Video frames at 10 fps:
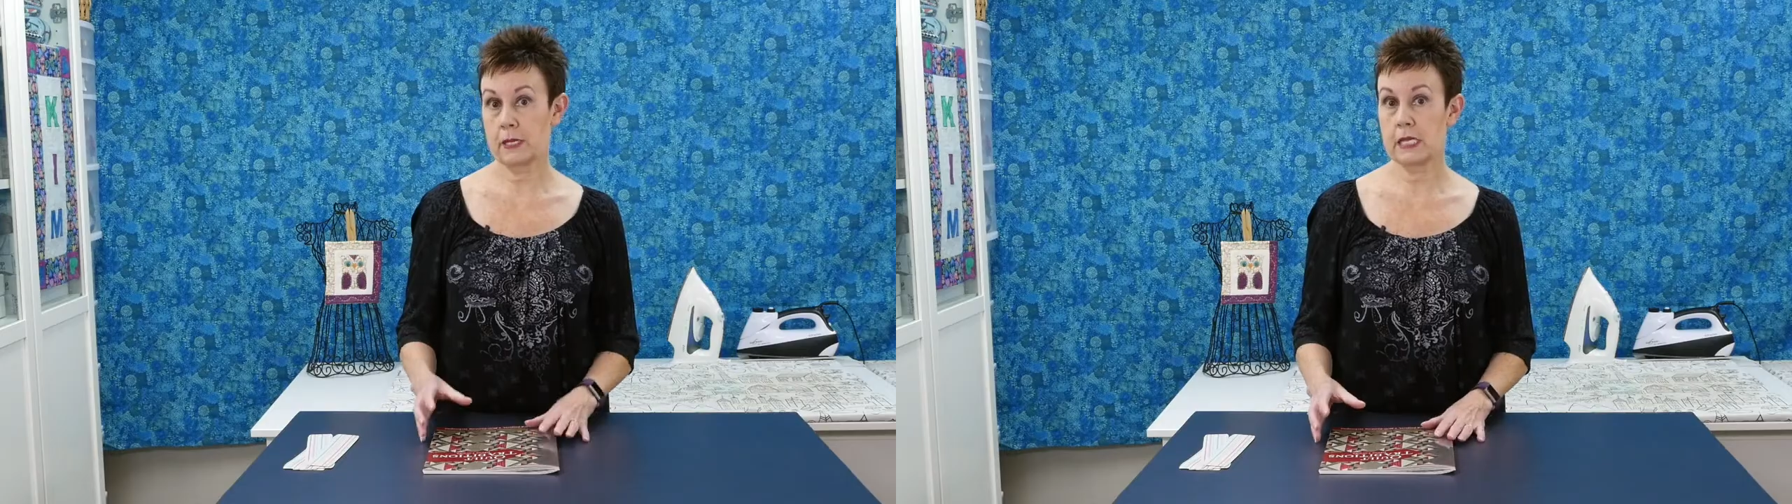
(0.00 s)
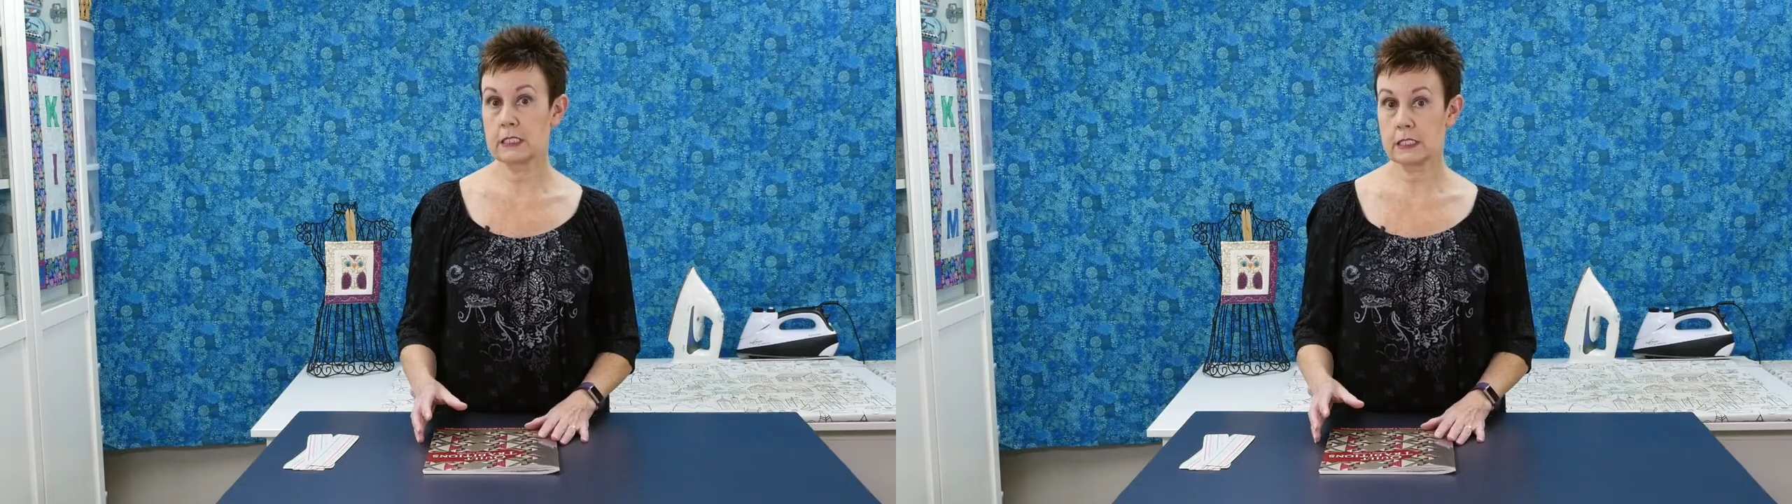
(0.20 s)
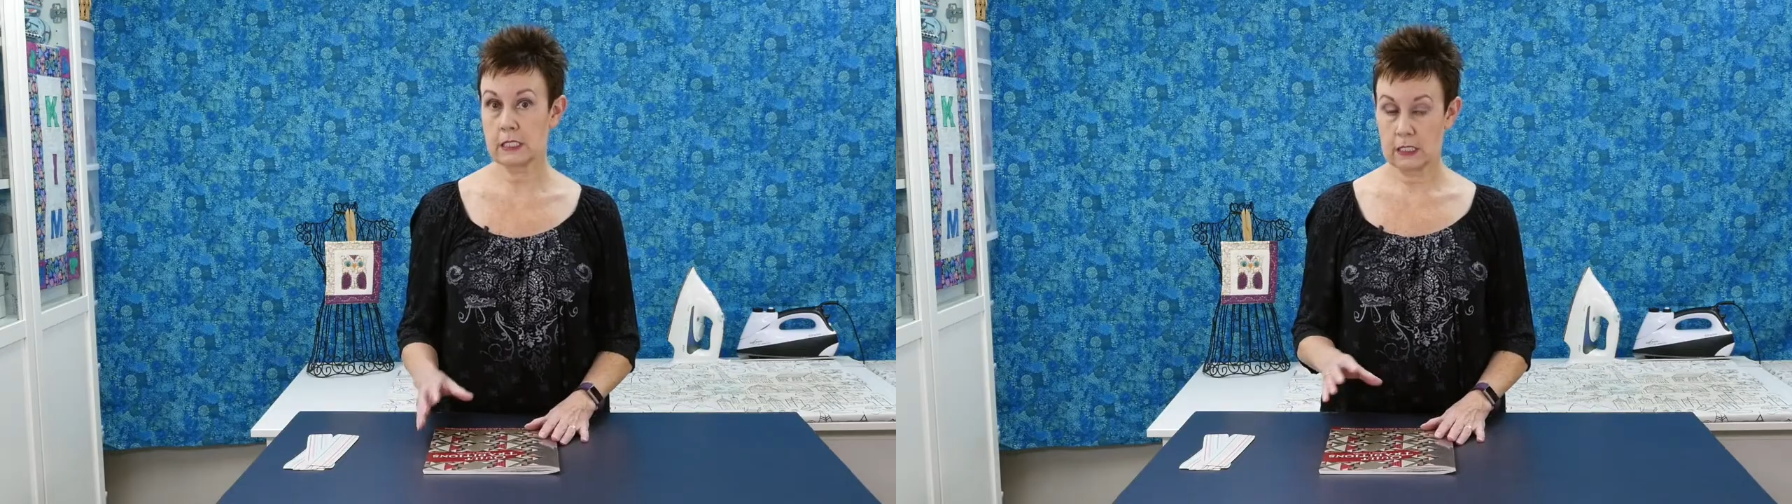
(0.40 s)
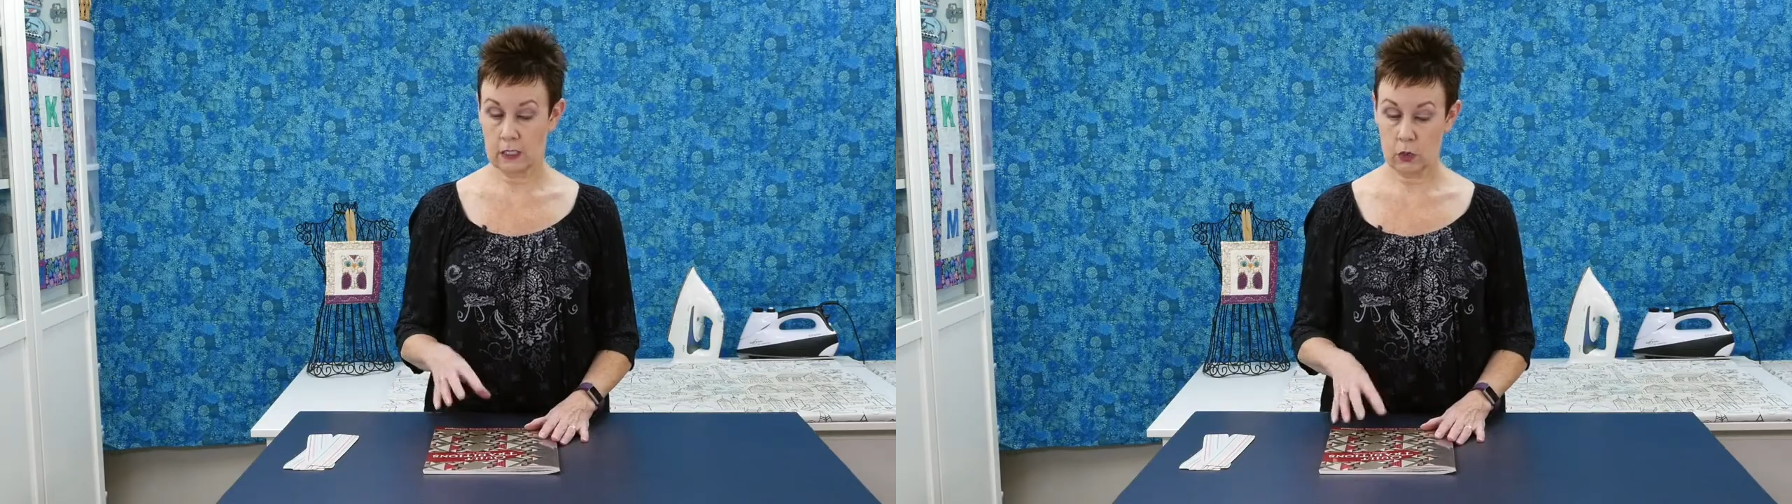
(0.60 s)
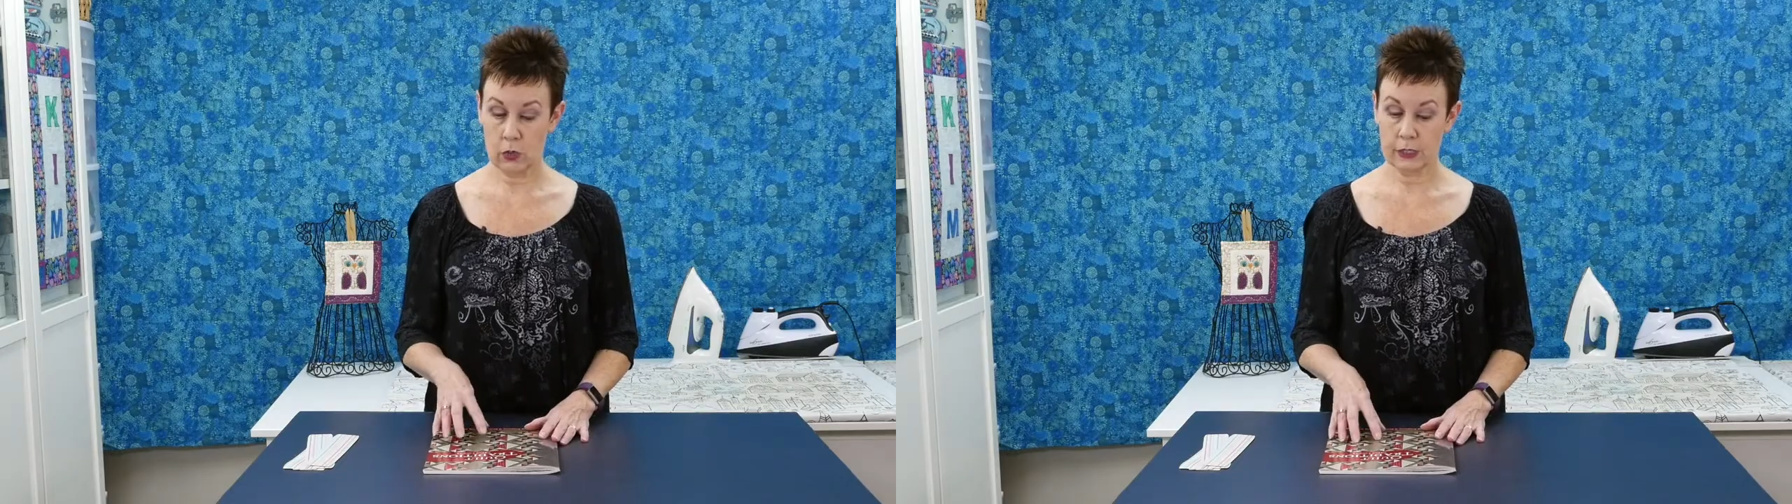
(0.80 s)
pieced
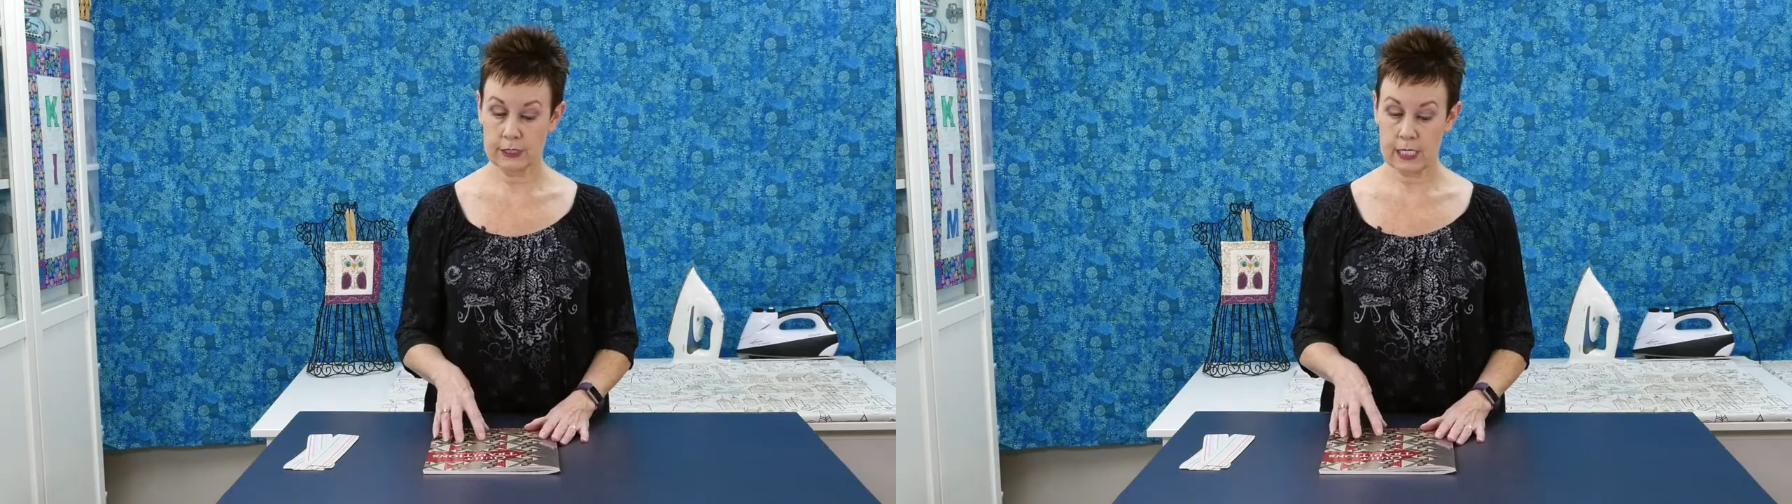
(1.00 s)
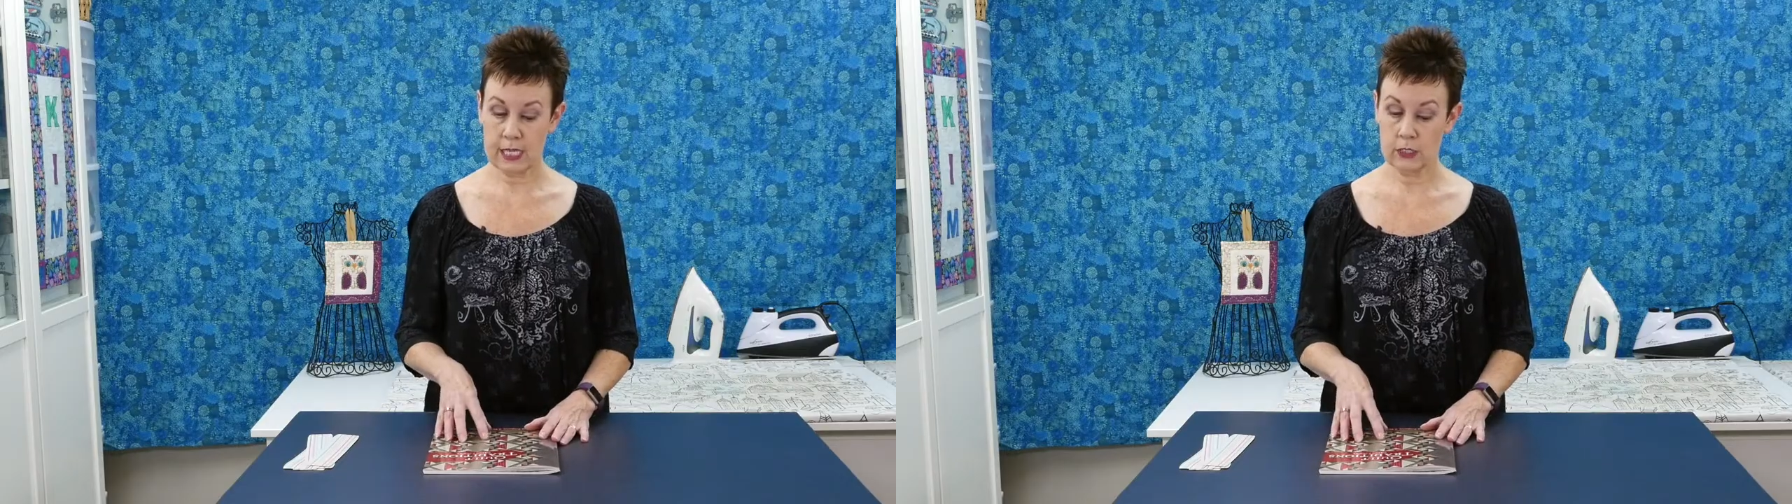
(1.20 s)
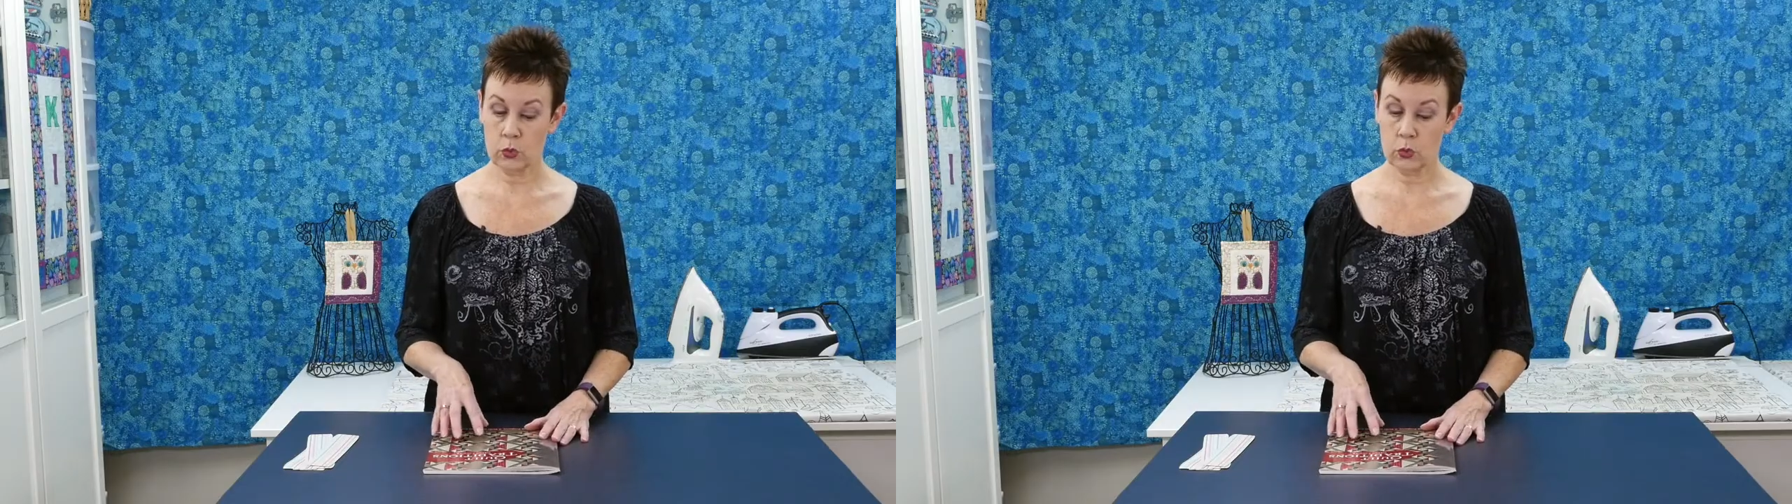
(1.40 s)
quilts in